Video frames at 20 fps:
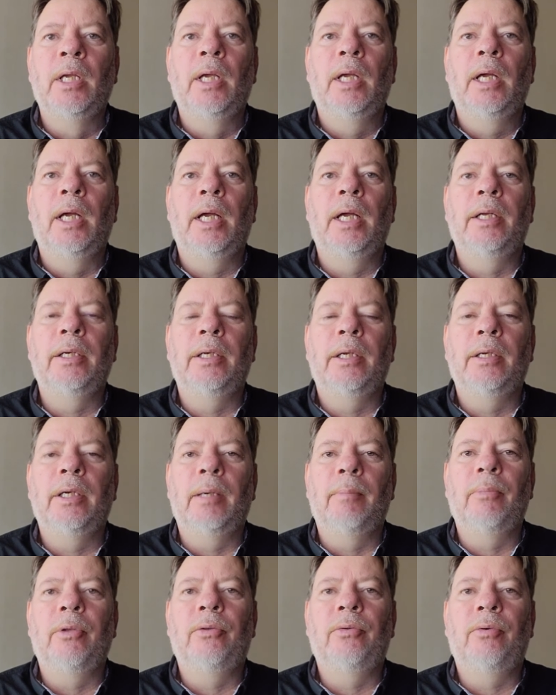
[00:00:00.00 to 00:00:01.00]
And
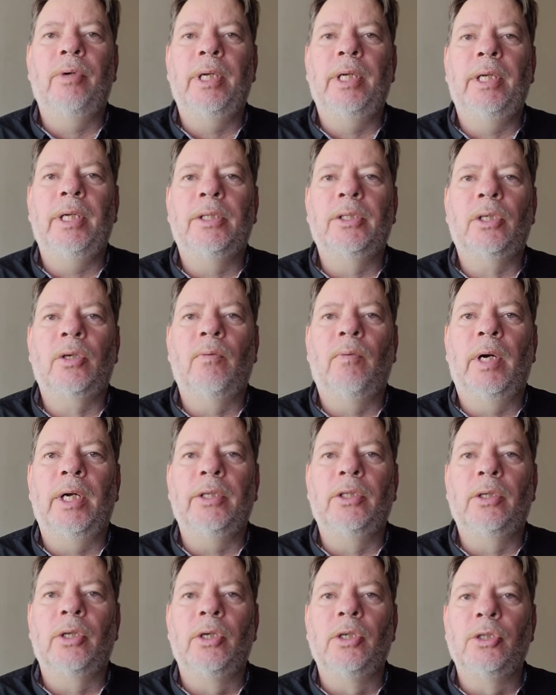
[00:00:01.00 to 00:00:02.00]
number three, it's
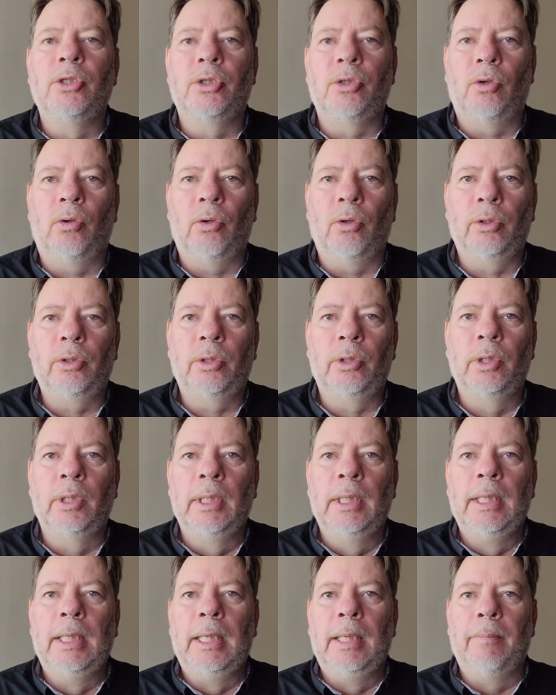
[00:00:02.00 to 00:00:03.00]
quite short,
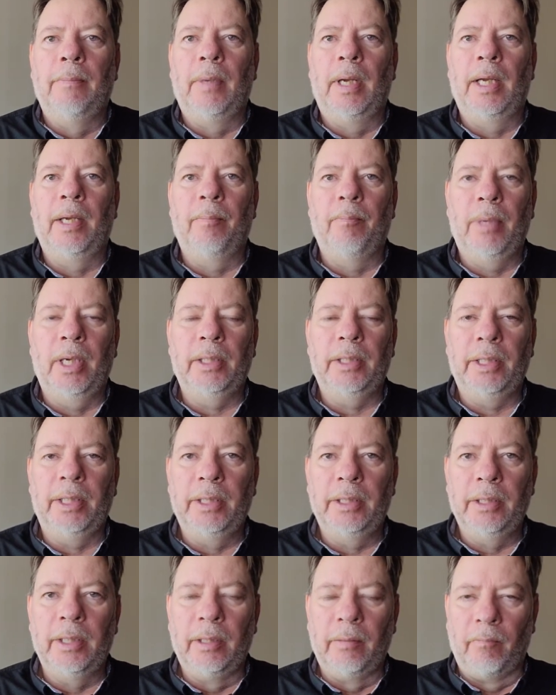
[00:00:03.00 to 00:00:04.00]
but
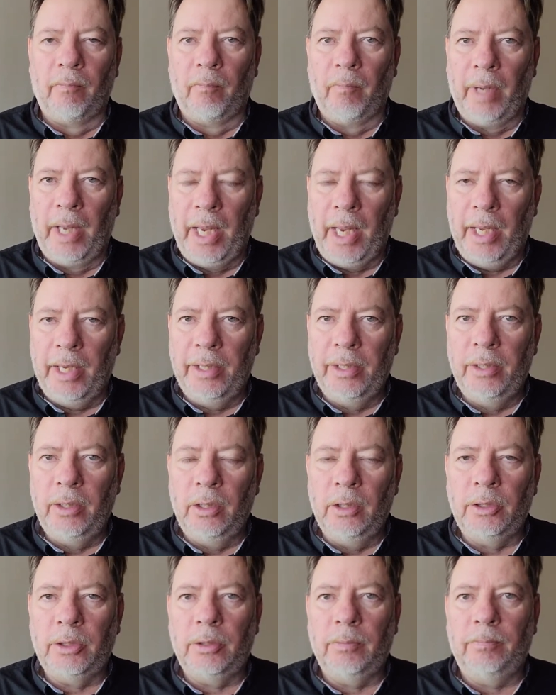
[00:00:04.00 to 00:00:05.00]
it
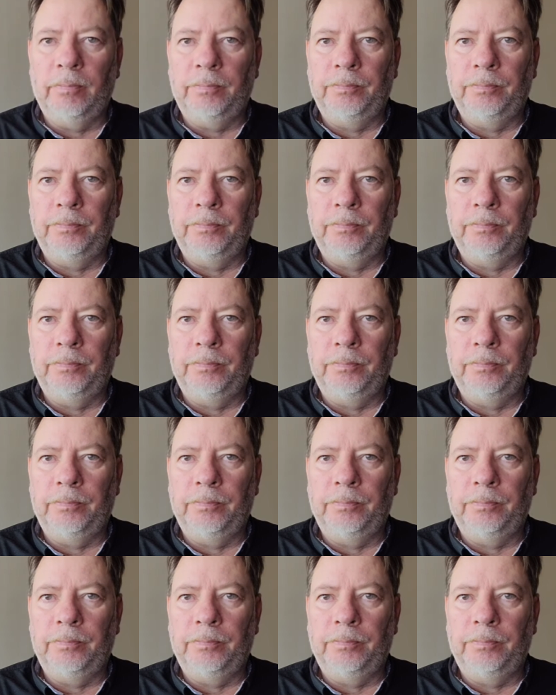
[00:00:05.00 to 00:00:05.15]
handles,